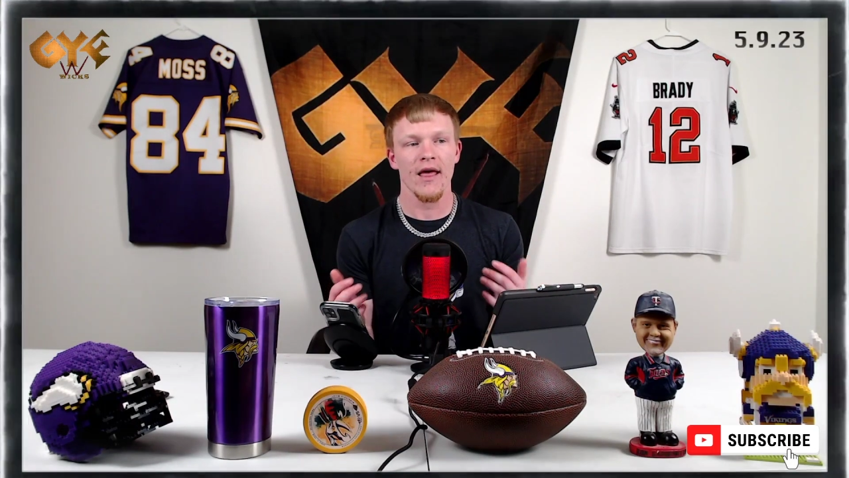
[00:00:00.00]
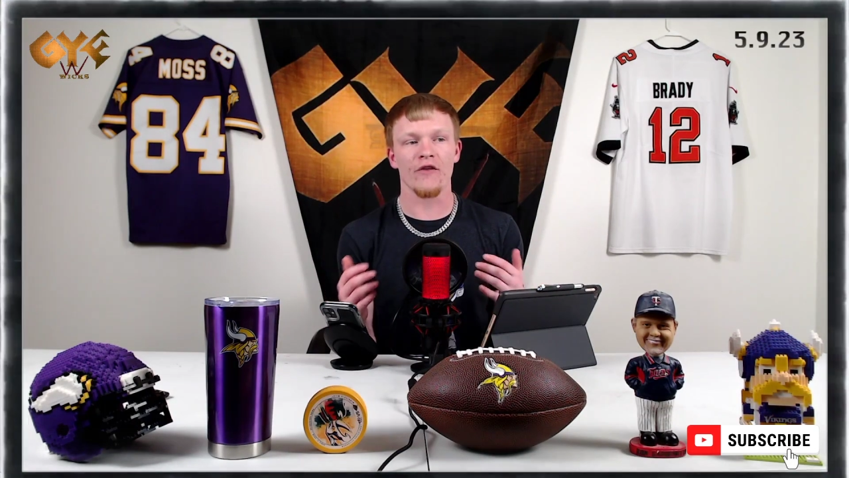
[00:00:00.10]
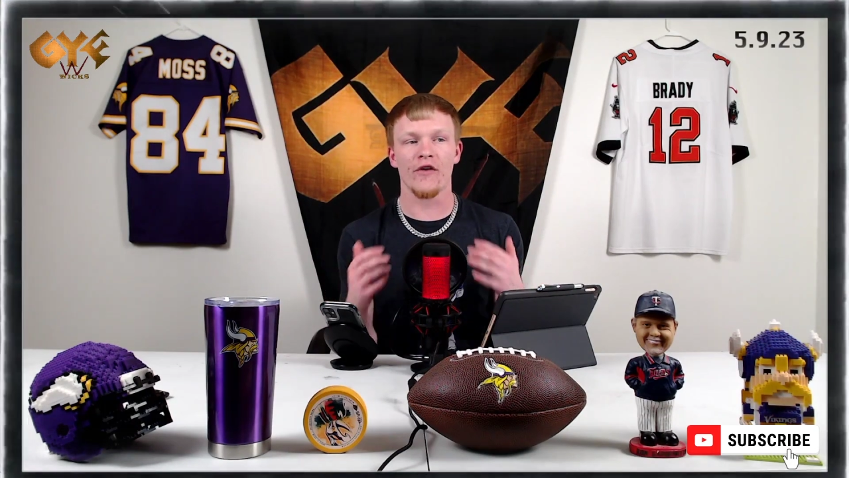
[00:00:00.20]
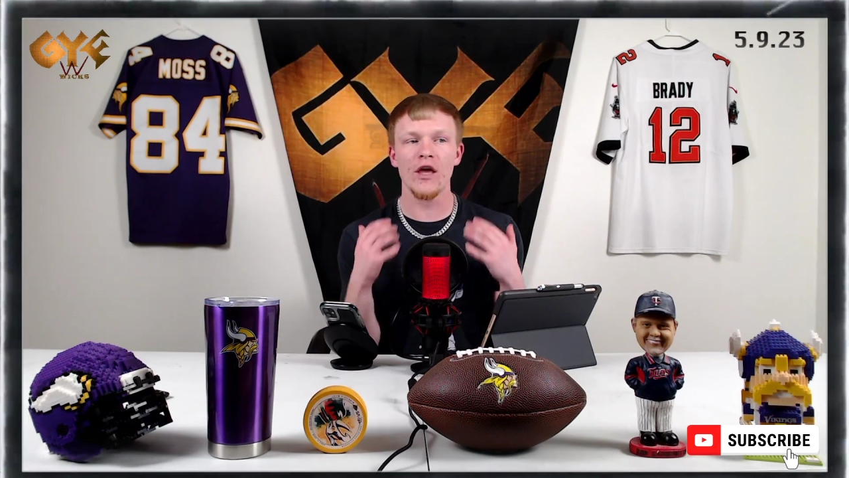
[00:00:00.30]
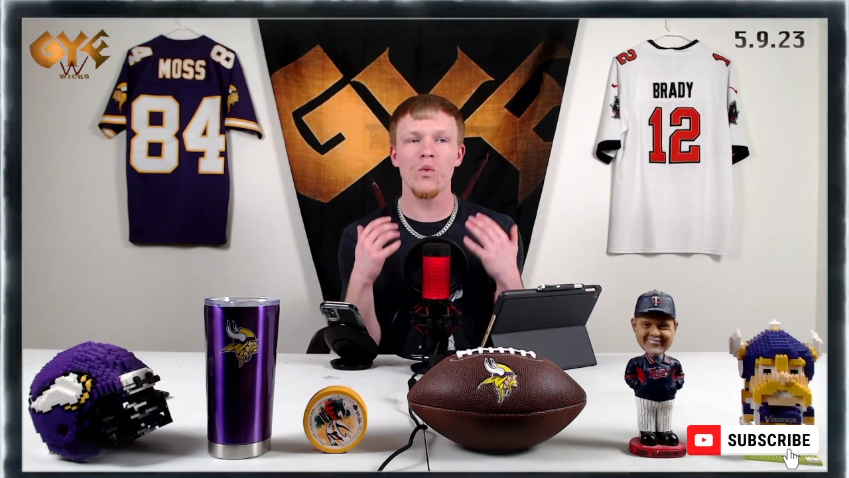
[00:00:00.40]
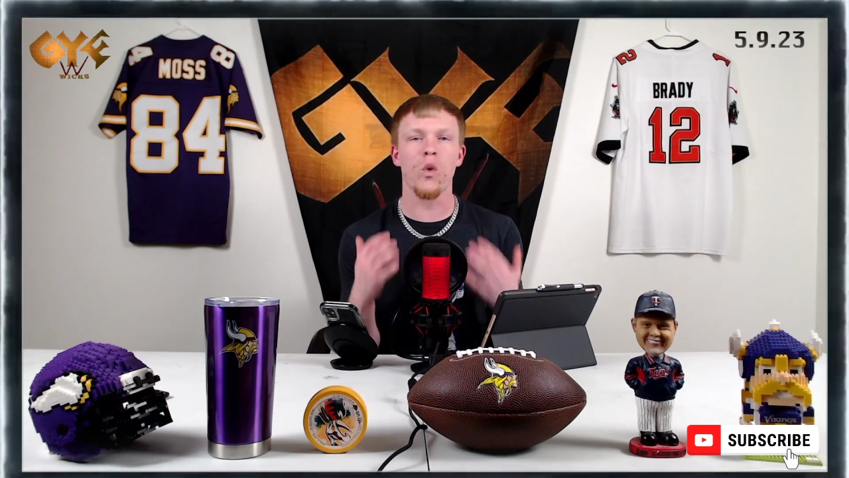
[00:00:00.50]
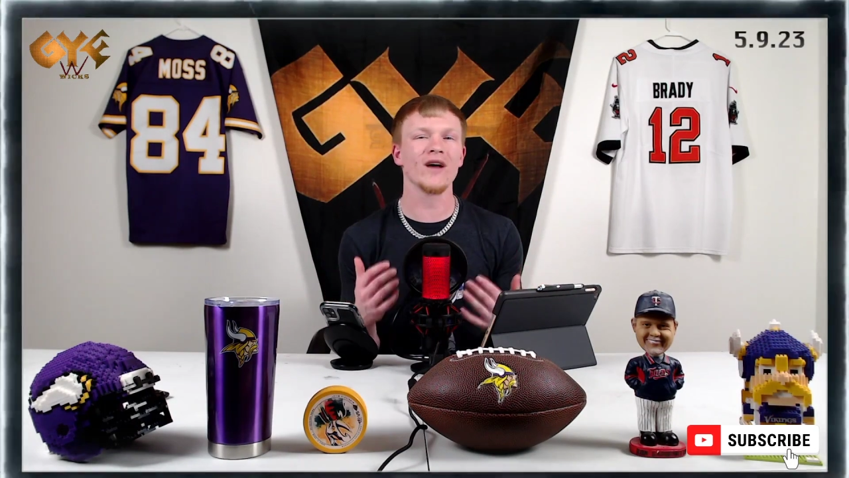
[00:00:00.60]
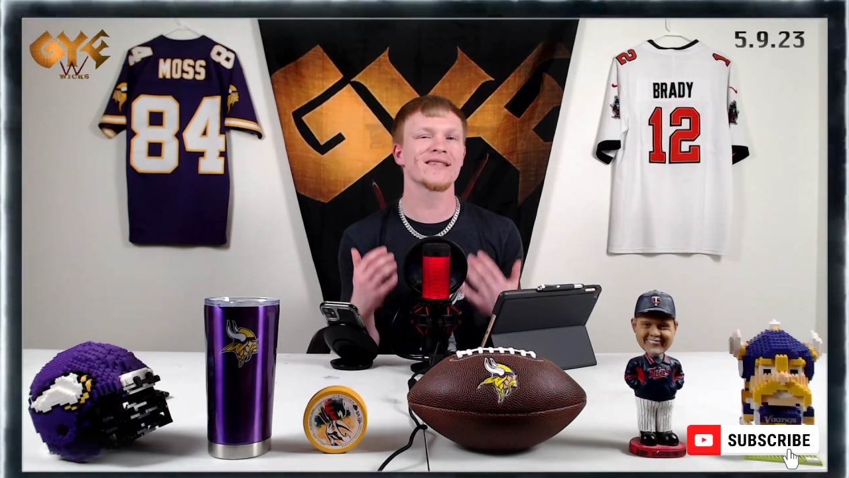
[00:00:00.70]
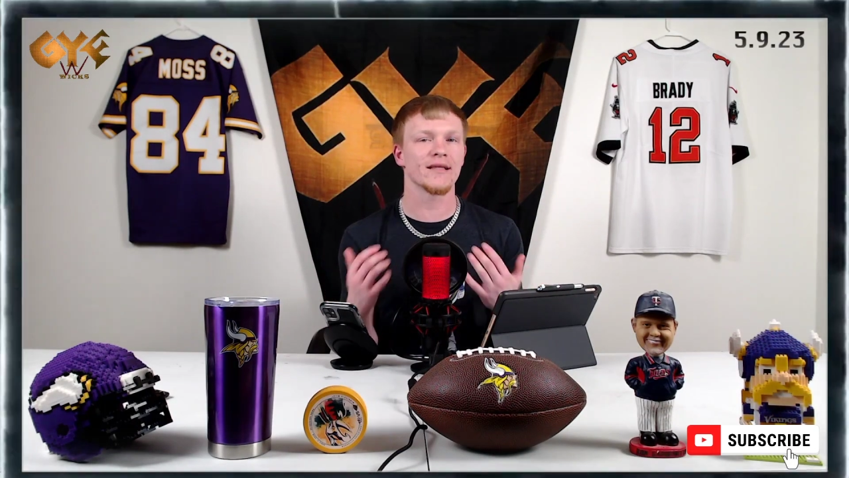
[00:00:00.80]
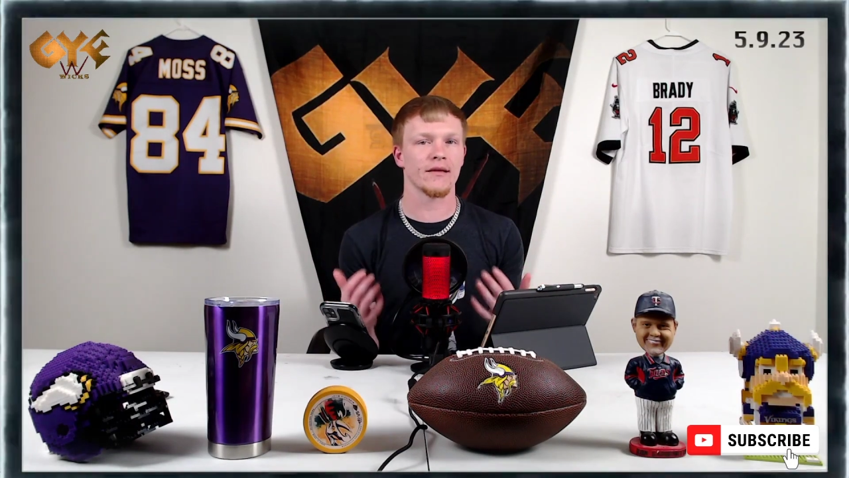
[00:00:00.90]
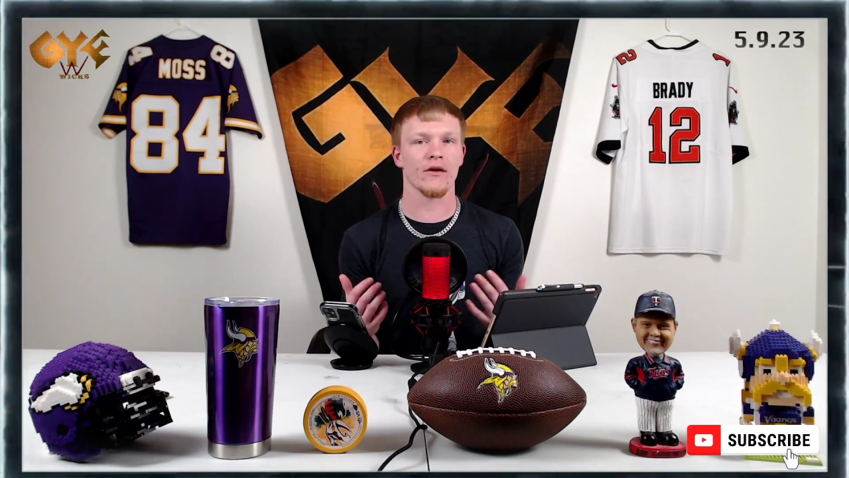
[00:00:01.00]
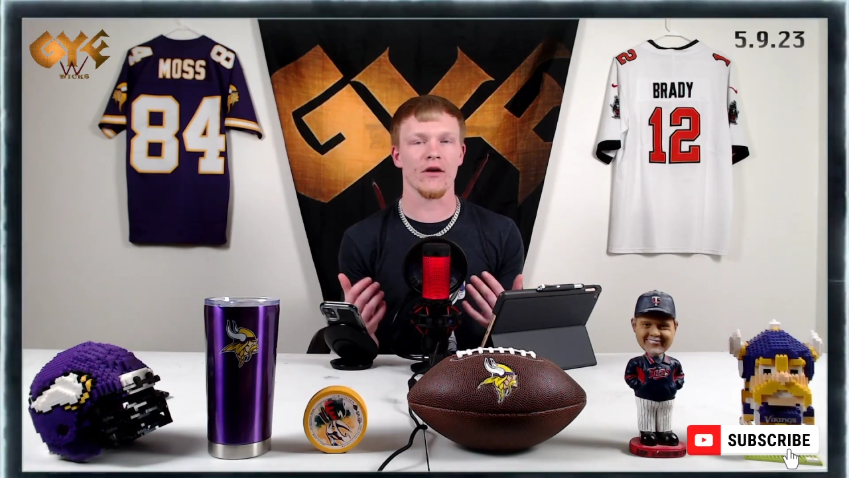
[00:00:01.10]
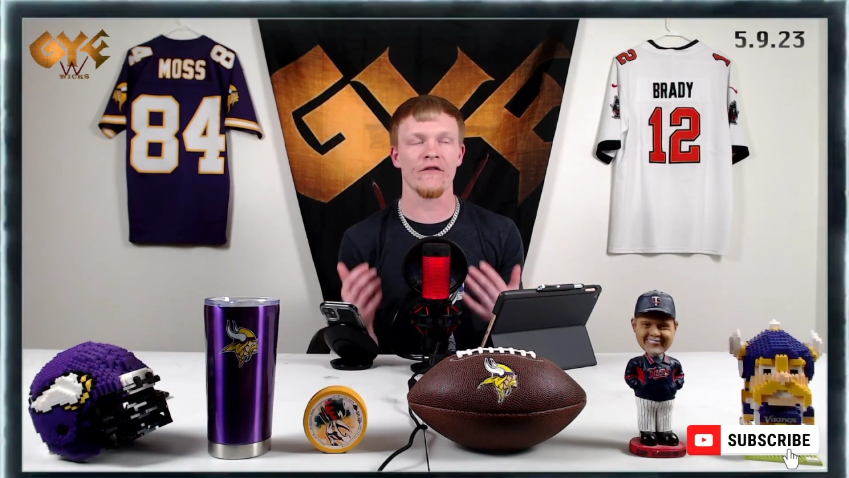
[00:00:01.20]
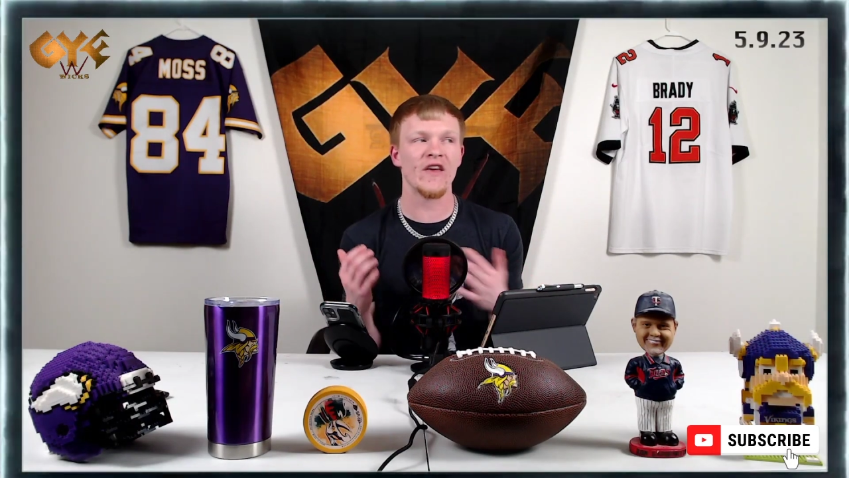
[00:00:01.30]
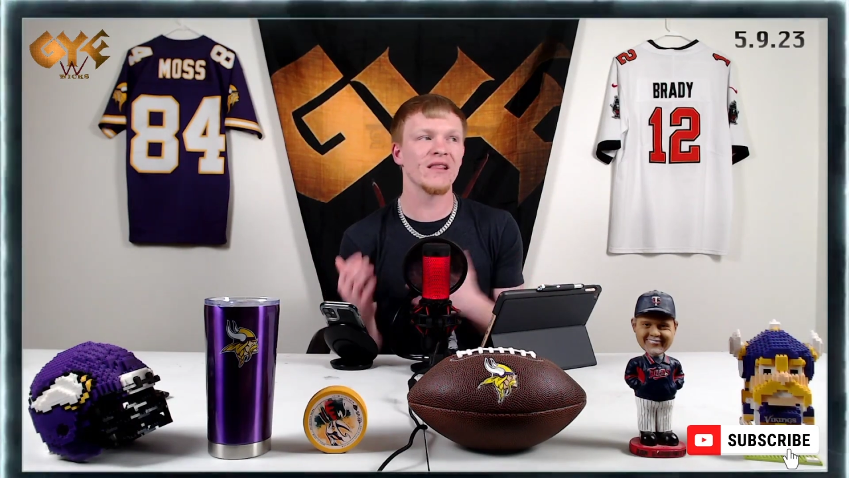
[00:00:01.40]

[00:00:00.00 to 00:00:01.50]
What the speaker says: if he wasn't there, if he